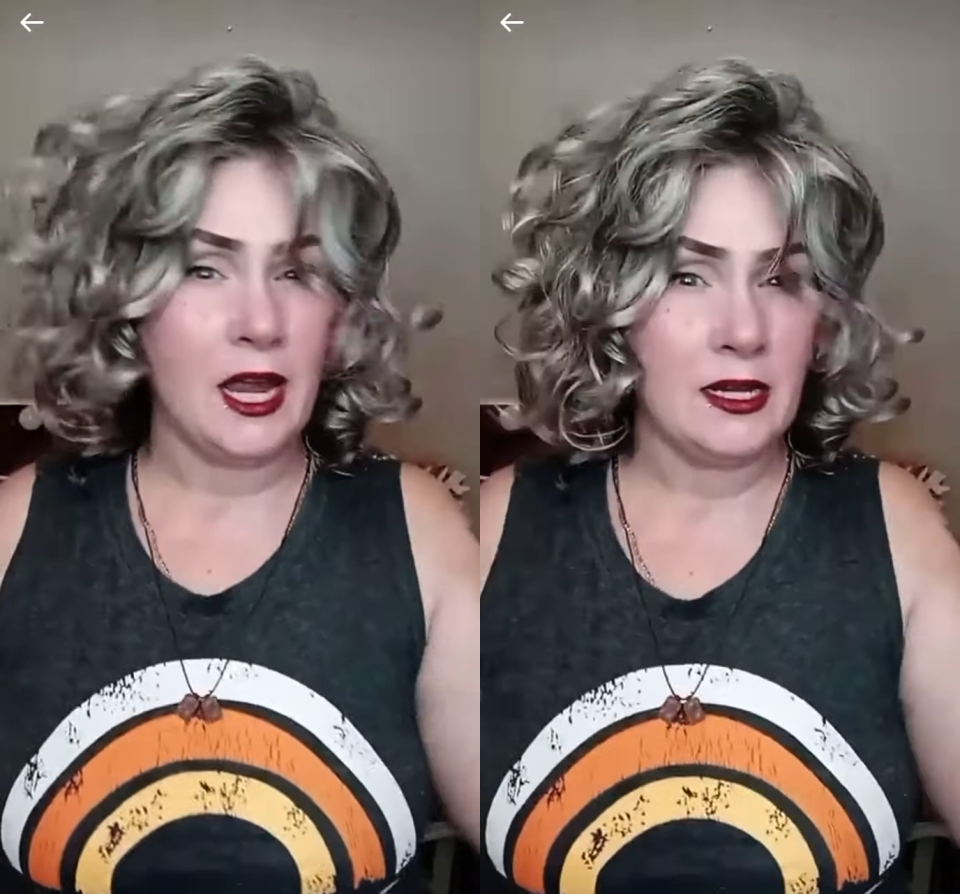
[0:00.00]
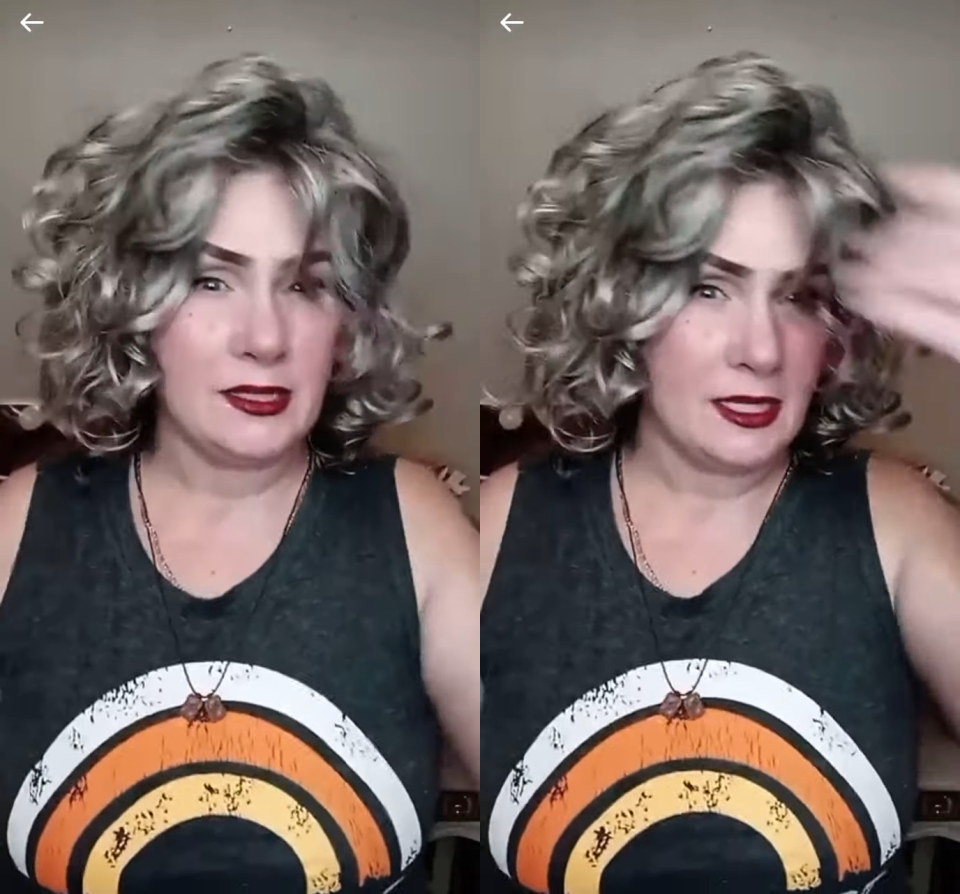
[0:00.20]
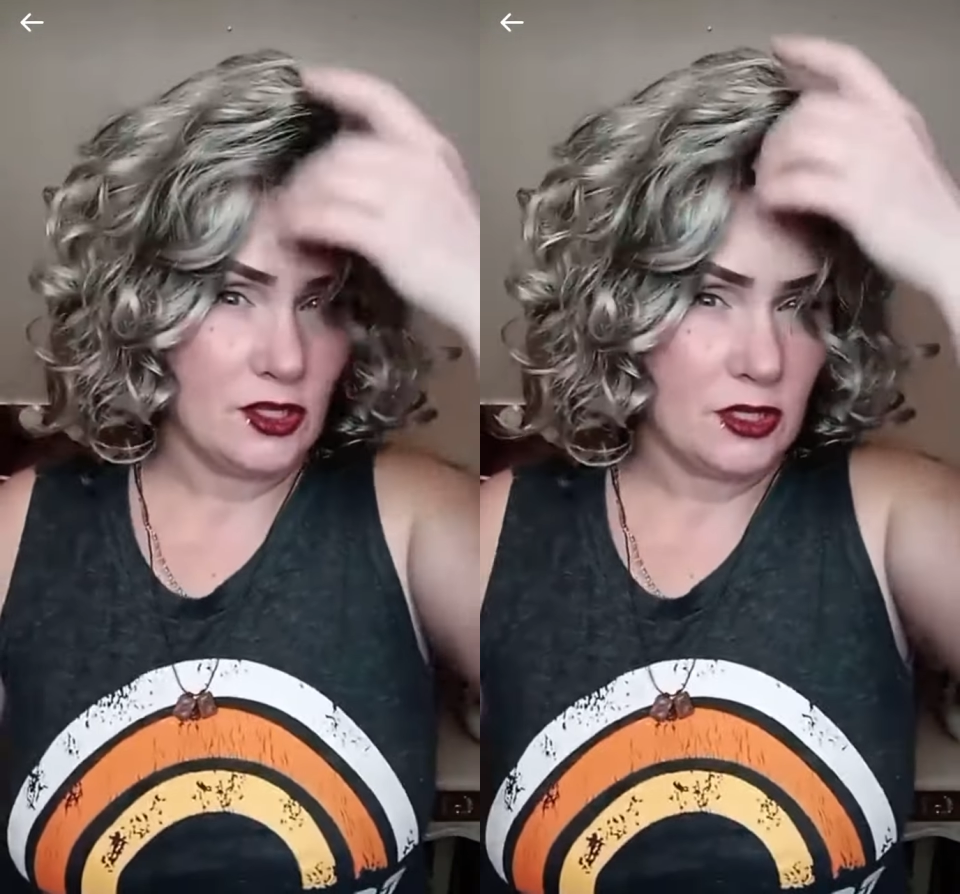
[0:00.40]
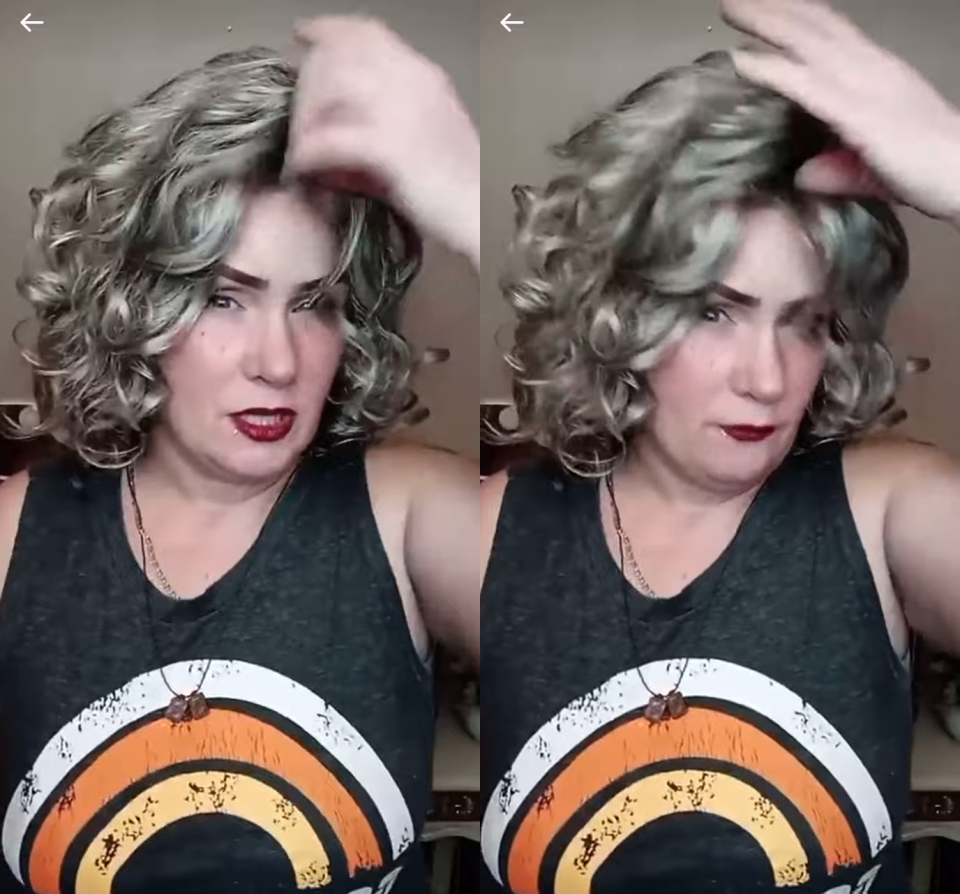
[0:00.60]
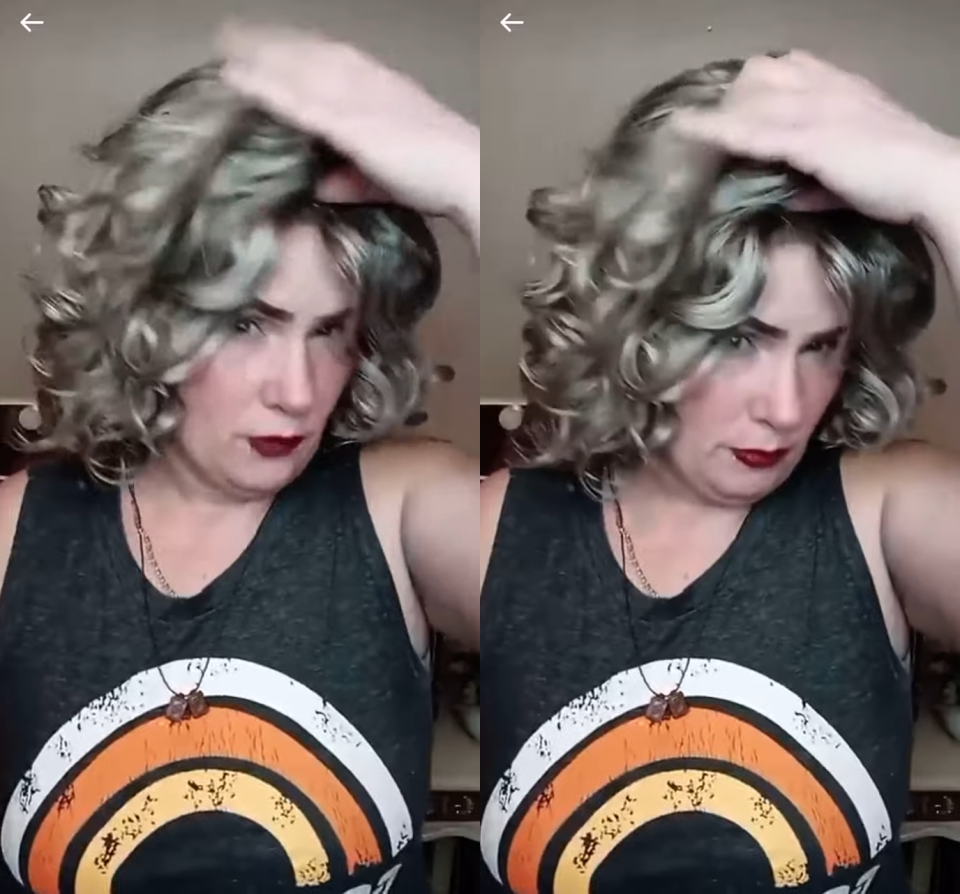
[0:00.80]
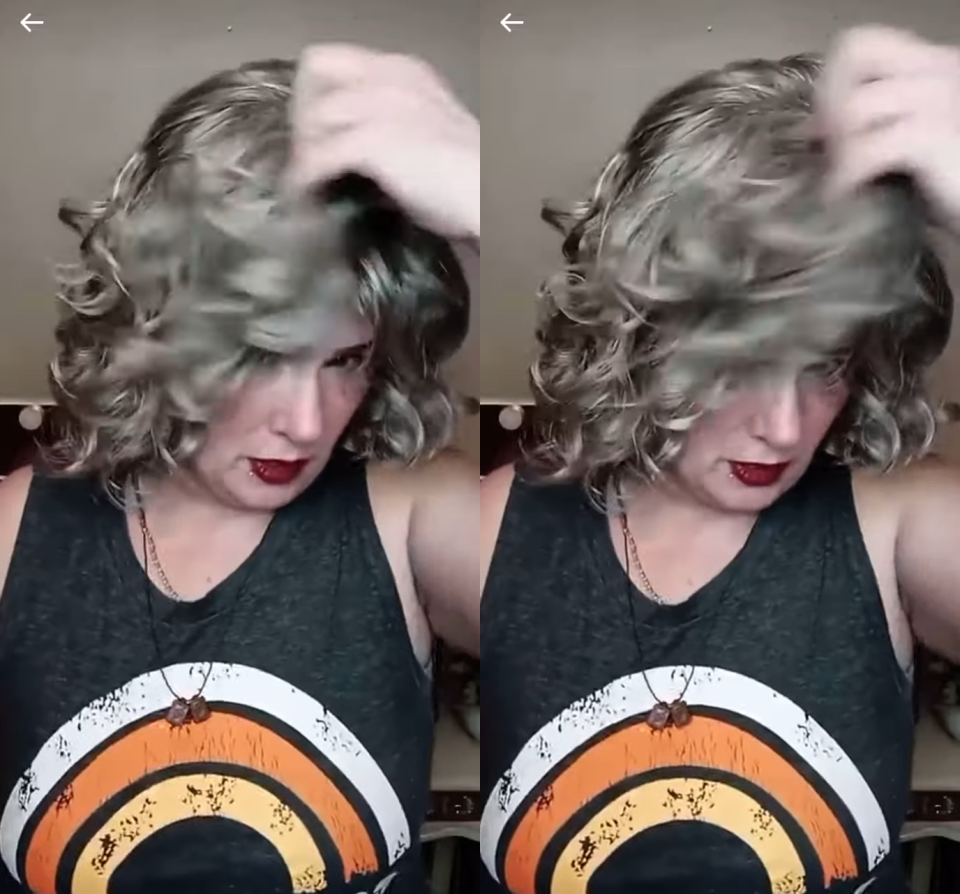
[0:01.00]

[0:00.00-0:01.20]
essentially a free part.